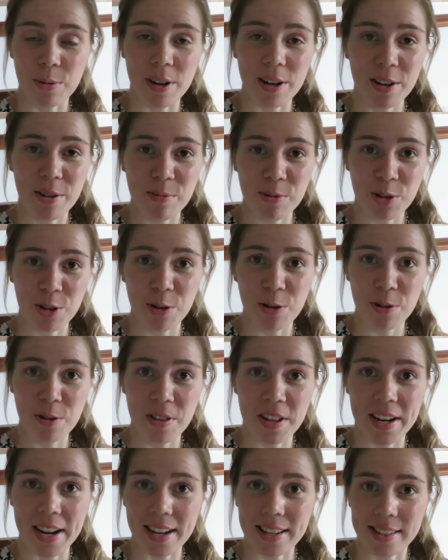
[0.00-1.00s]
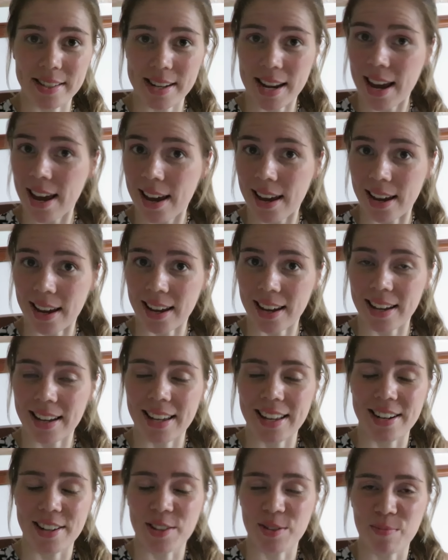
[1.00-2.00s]
welcome to the next day.
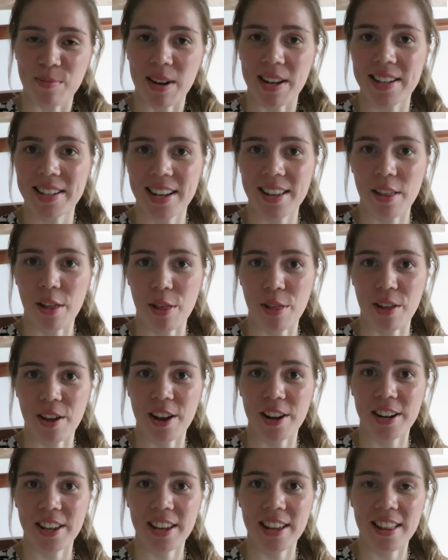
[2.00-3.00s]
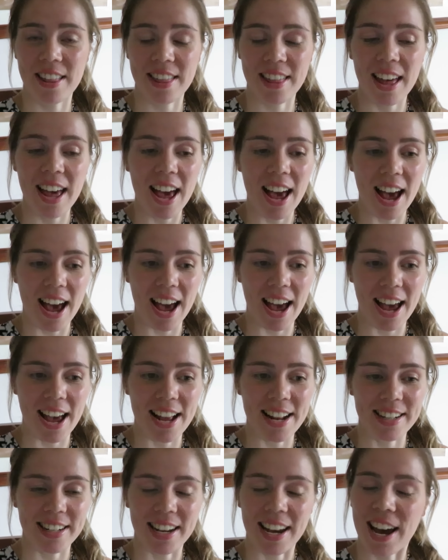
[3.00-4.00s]
It is Monday the 30th
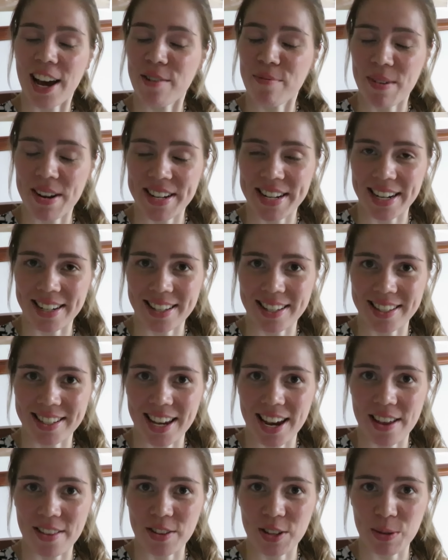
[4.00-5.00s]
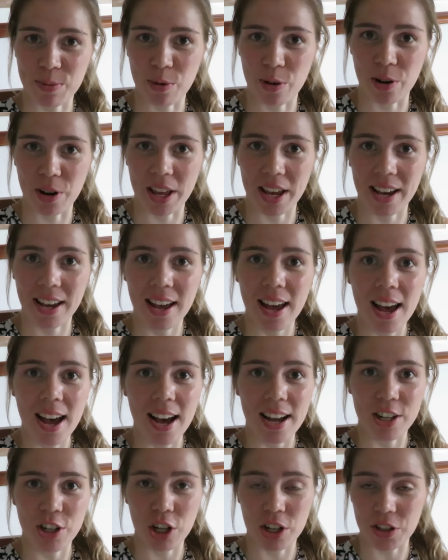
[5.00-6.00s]
and I had my DEXA scan this morning,
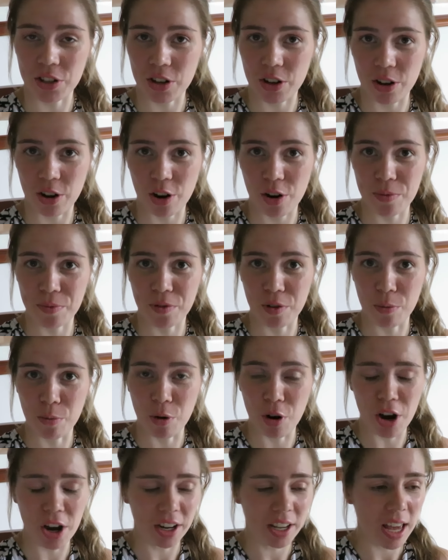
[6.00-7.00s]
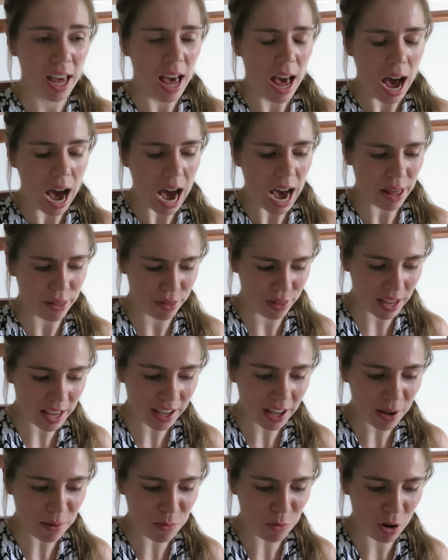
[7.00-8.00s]
just got home from work. I
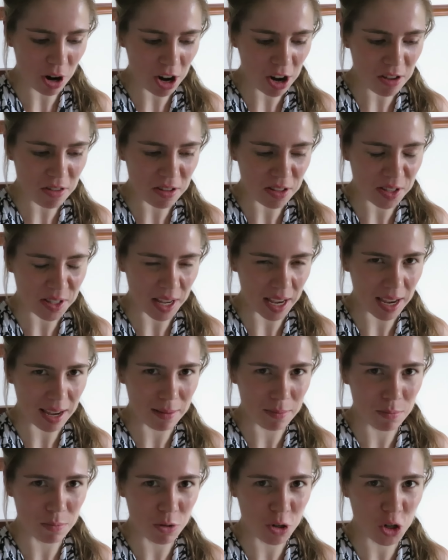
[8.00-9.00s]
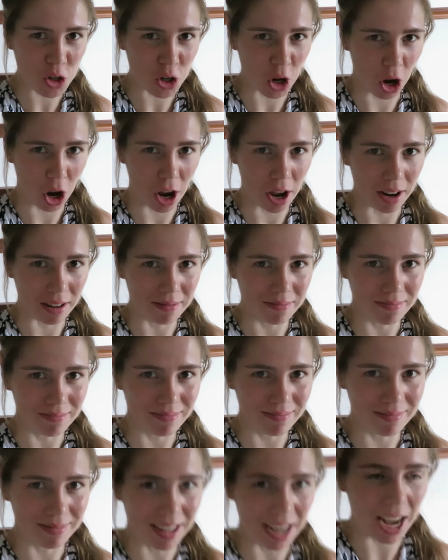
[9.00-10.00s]
think I'm wearing the same shirt
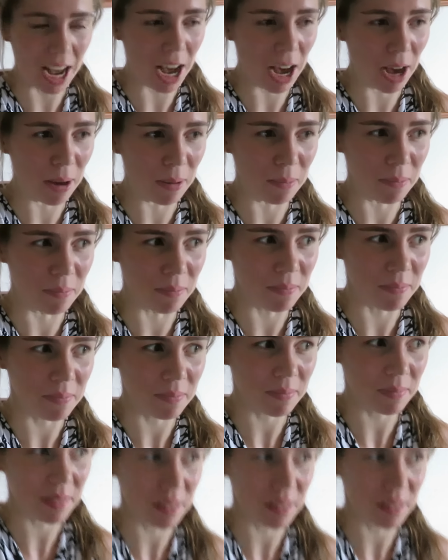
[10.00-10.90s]
um,